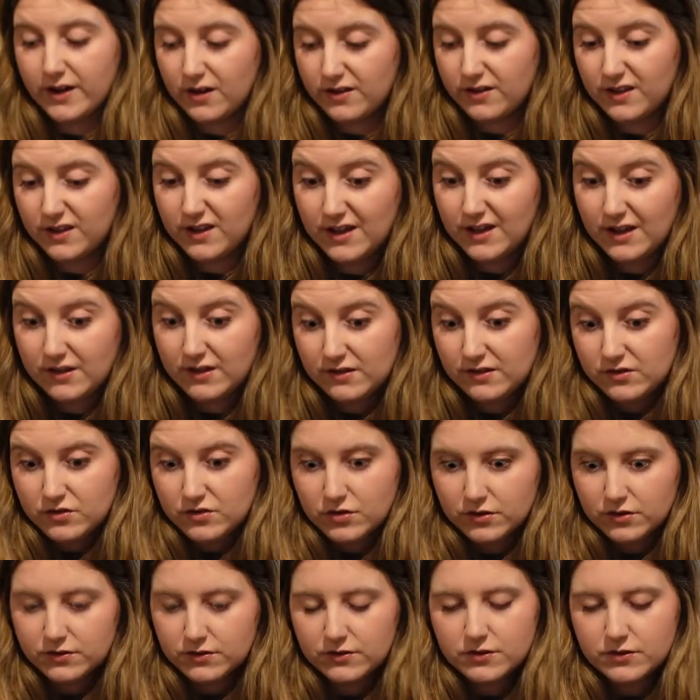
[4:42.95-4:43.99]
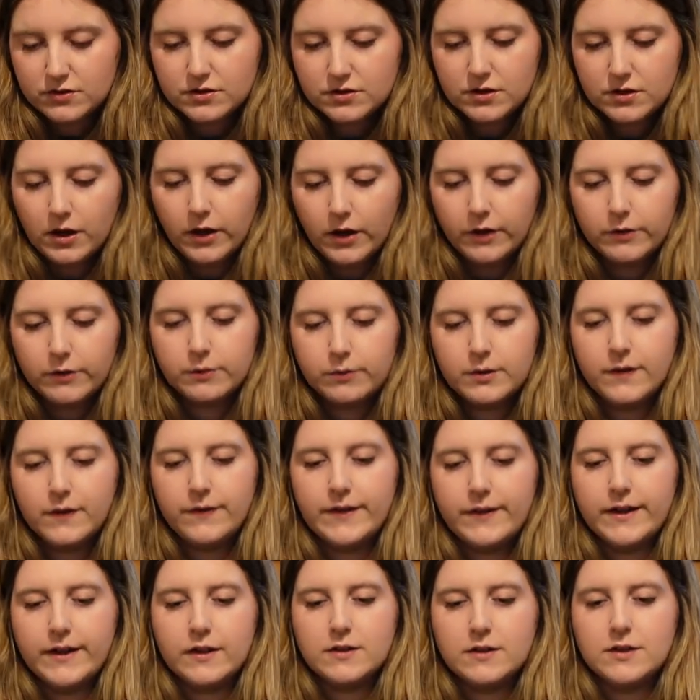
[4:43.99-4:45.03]
I think it's just slow.
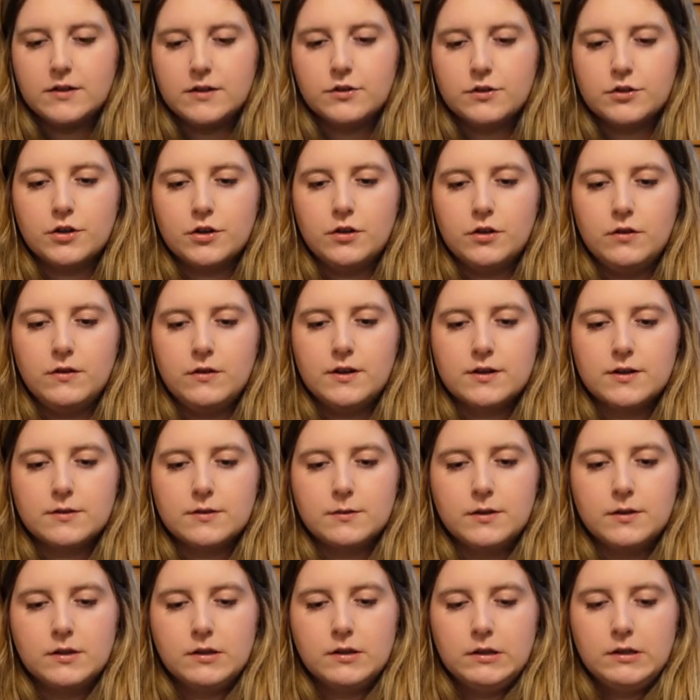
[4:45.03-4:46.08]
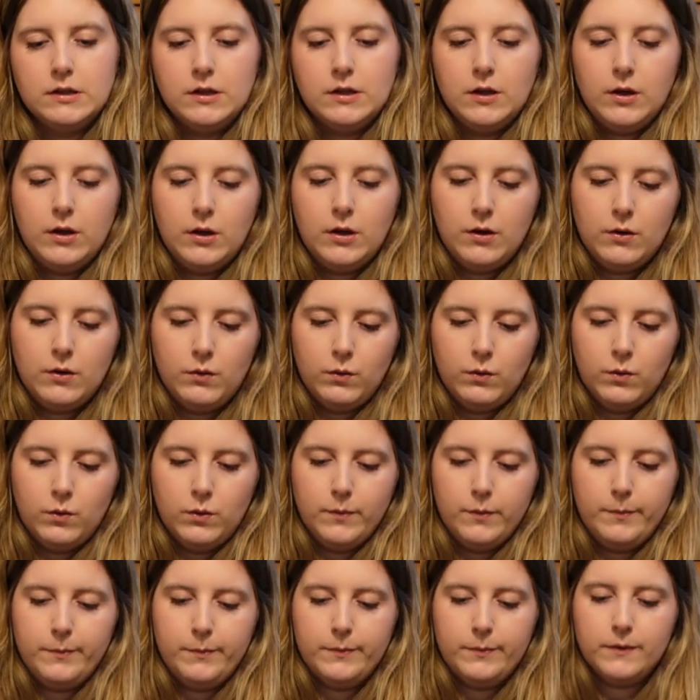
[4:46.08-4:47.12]
And then I didn't show you this one.
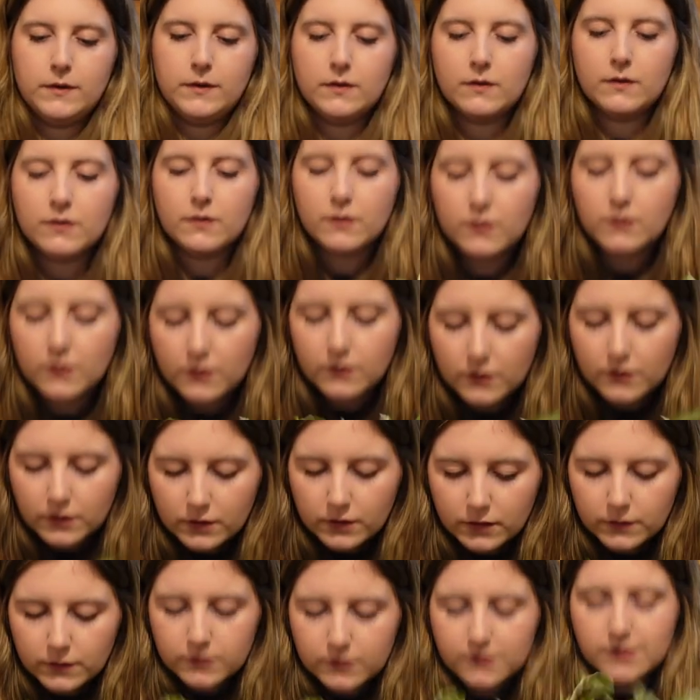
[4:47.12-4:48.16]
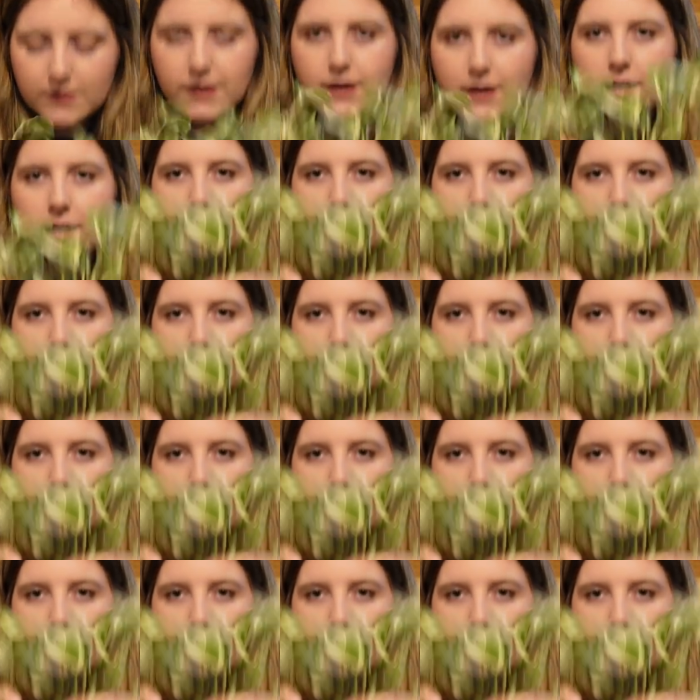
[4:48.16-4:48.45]
Whoops. Can you see?